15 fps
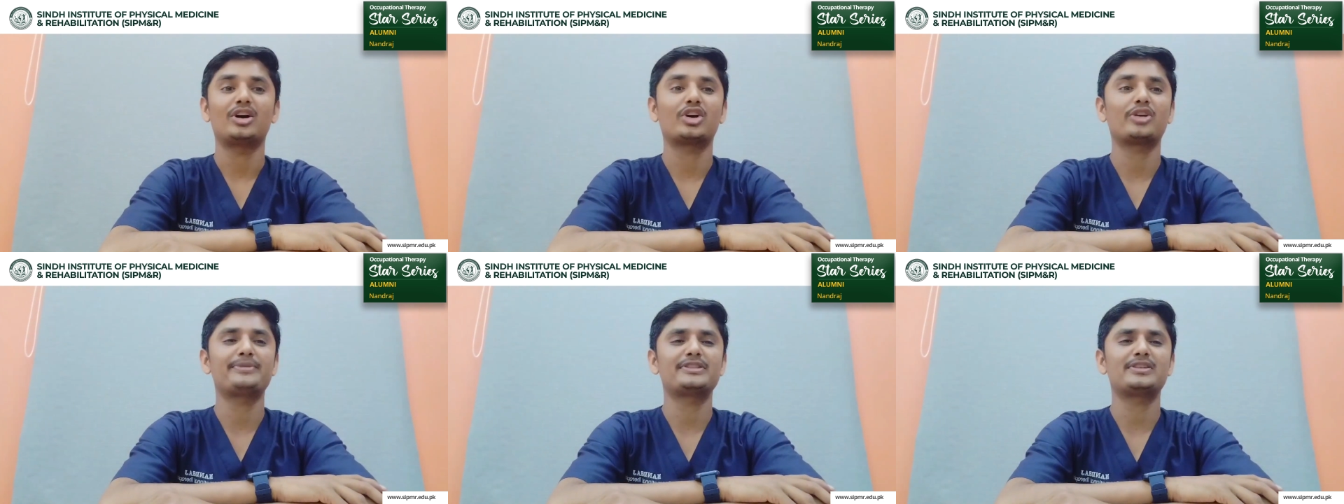
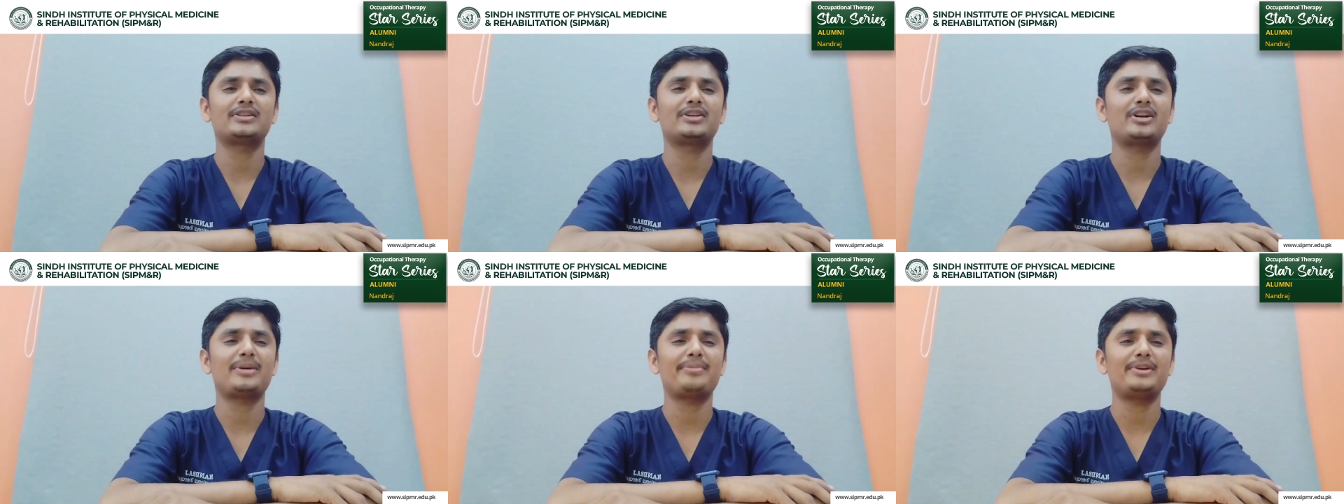
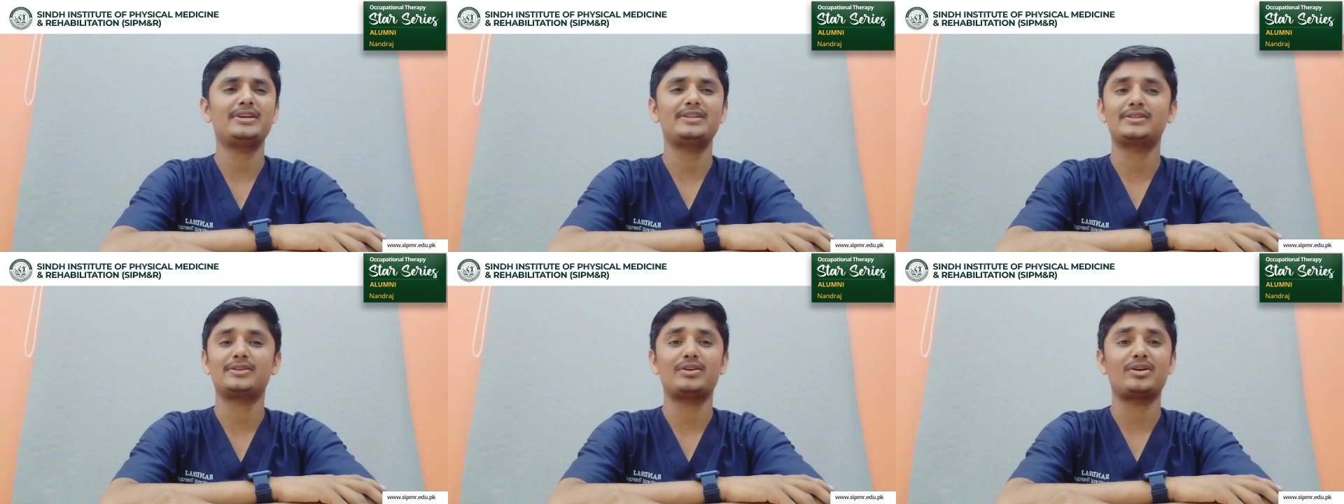occupational therapy
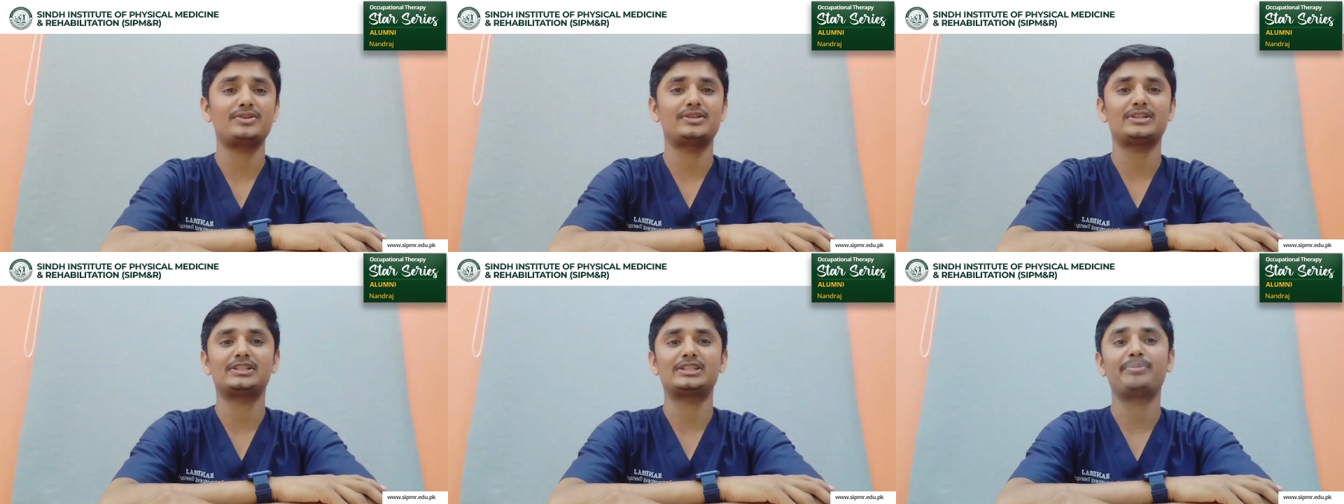is
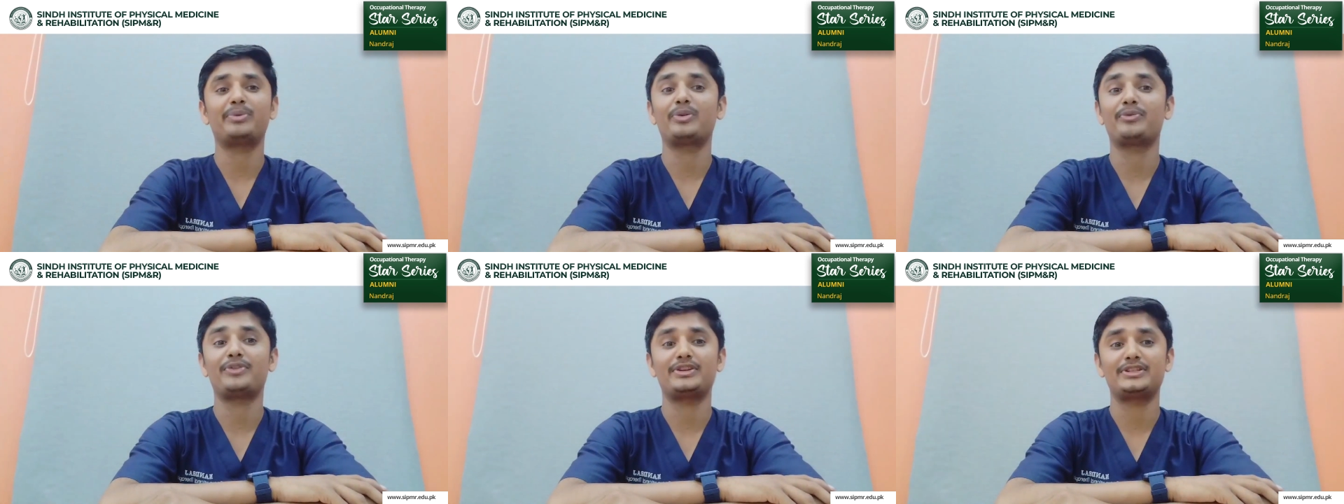not just a
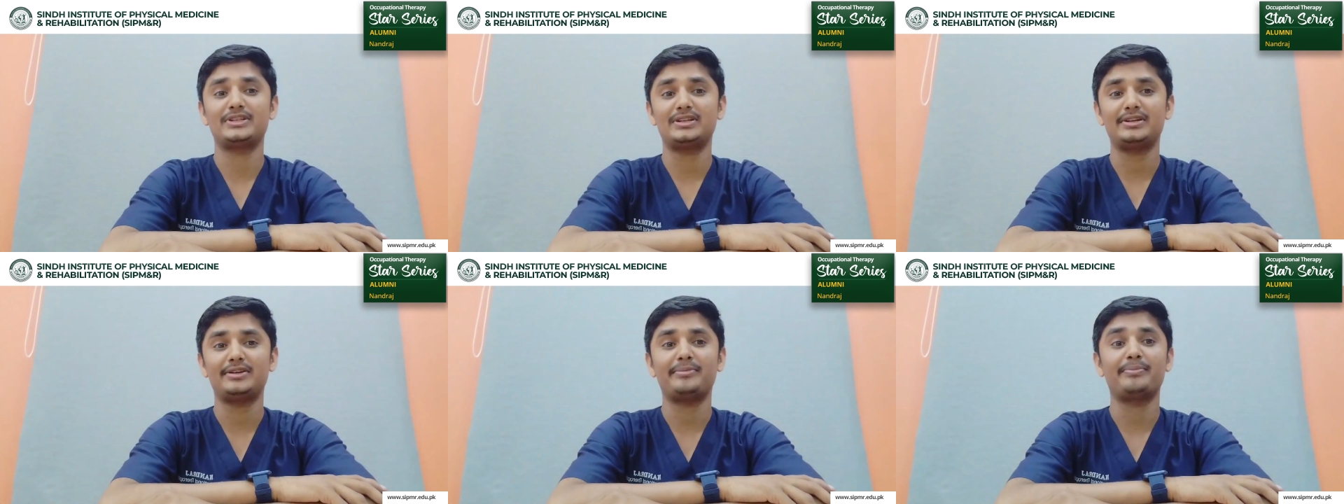
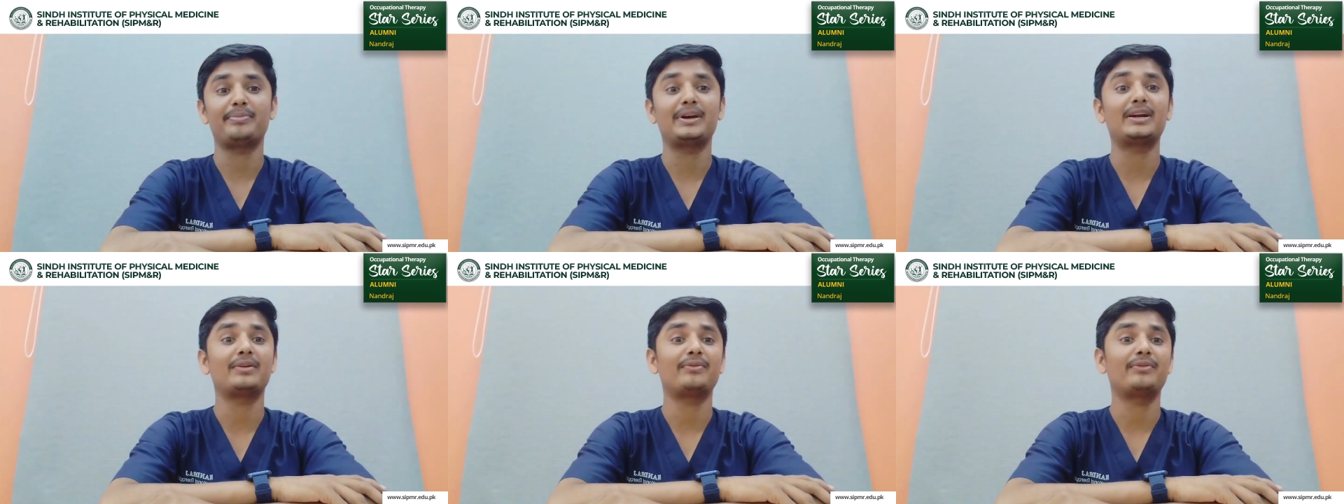profession,
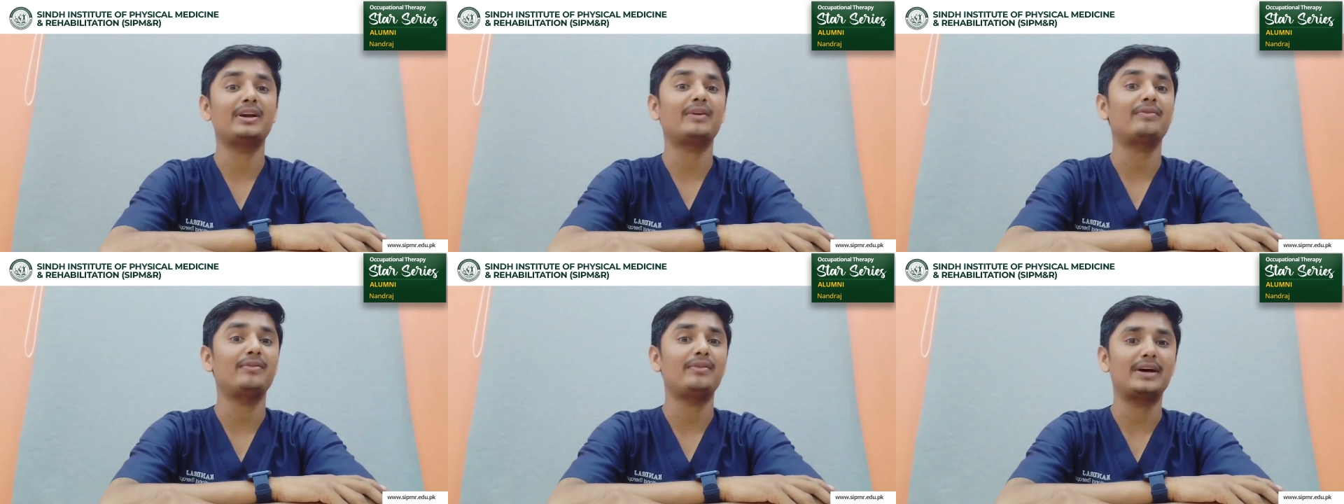but a
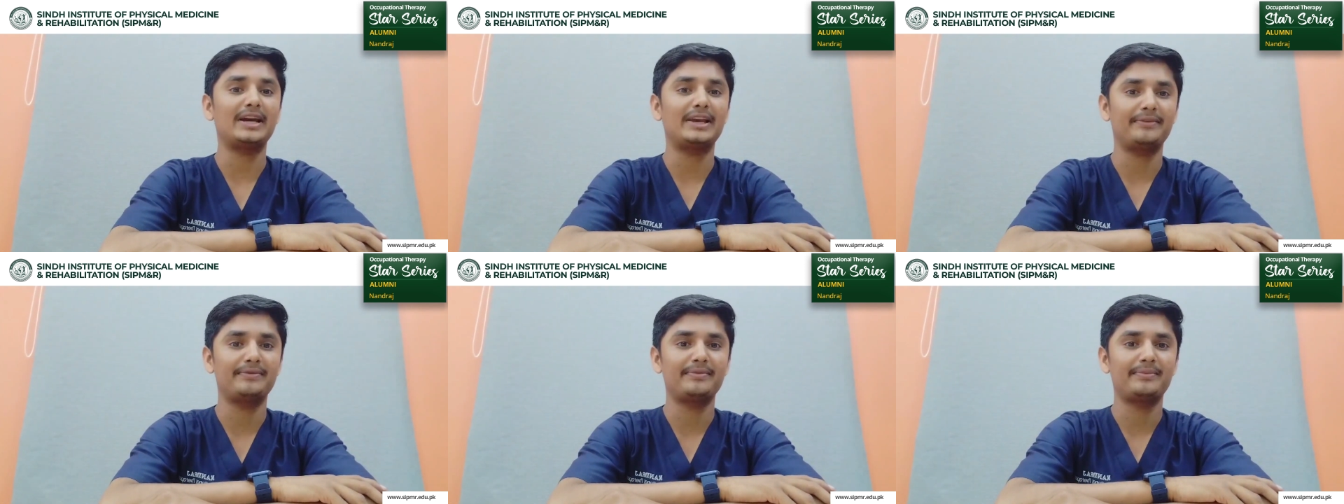way of
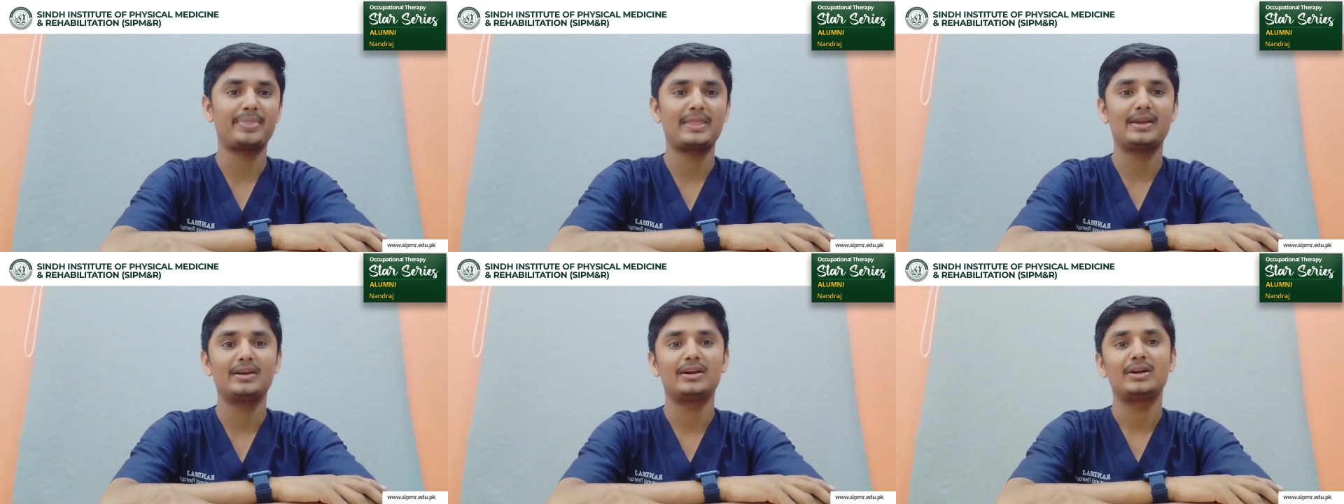
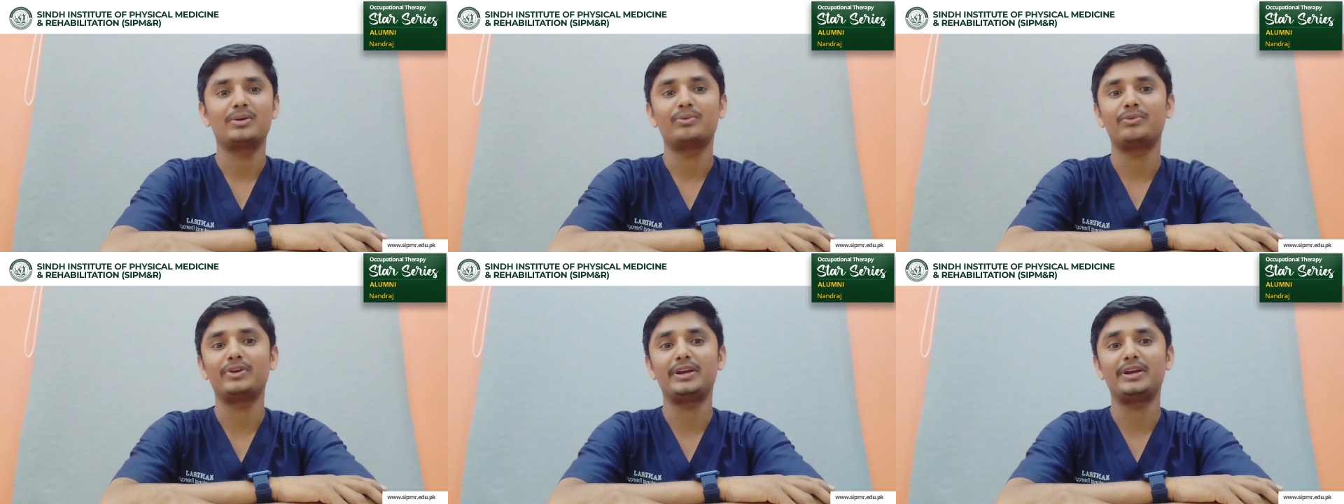life.